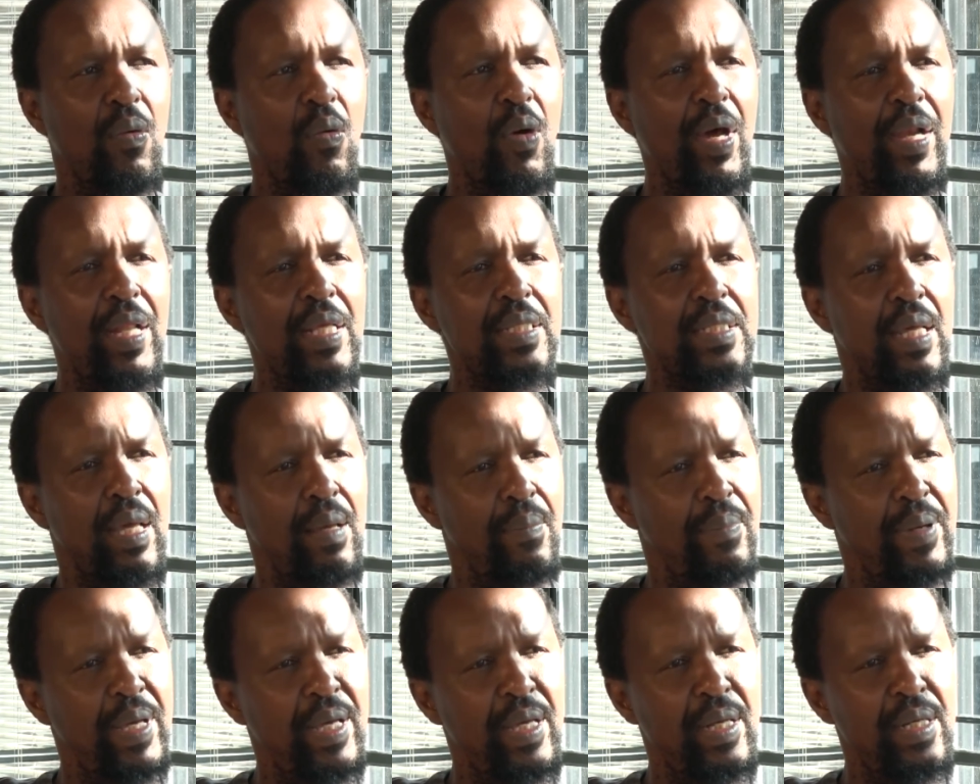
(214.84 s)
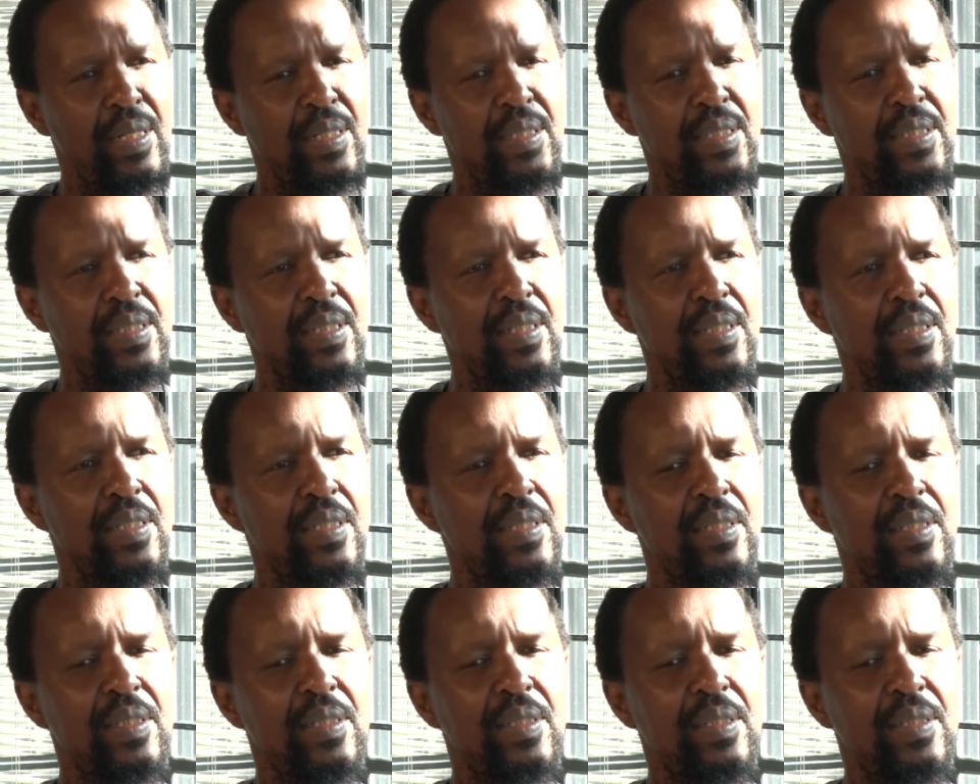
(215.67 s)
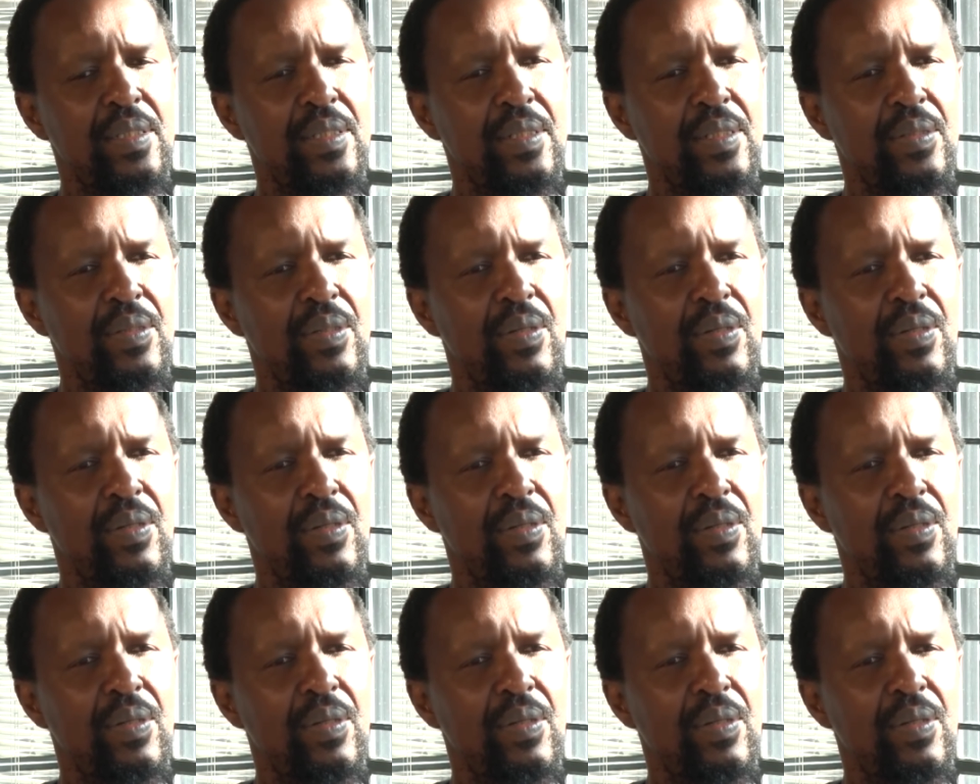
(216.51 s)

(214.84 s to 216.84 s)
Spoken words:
what has happened since